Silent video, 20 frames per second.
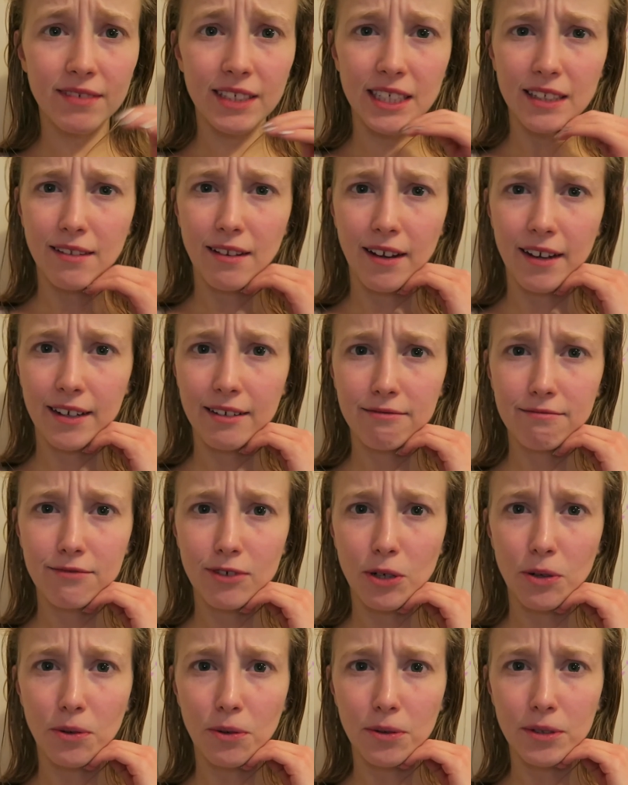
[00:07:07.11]
It like
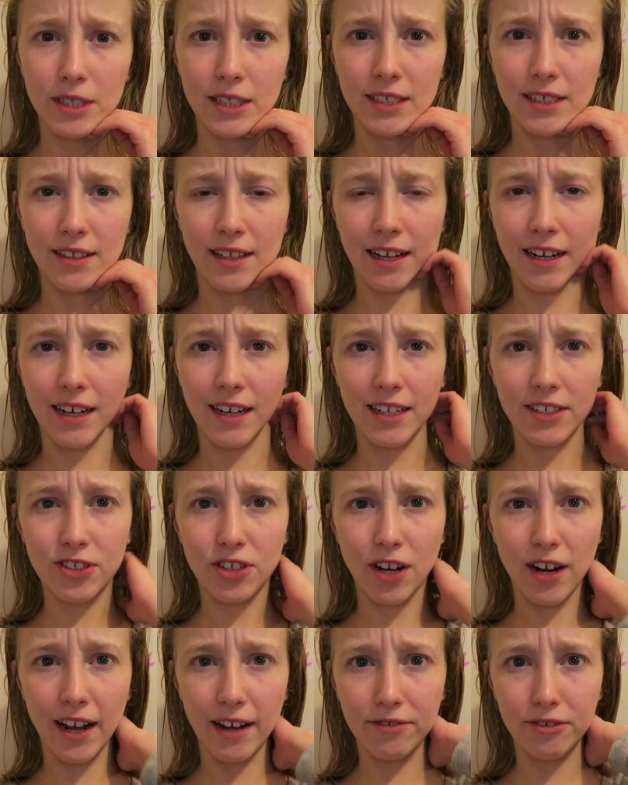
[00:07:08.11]
recorded, and then
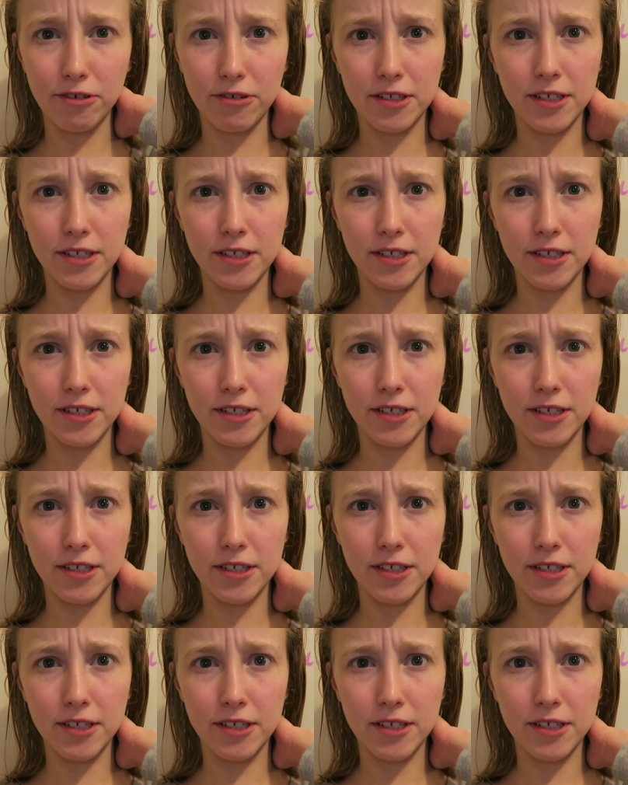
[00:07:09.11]
literally after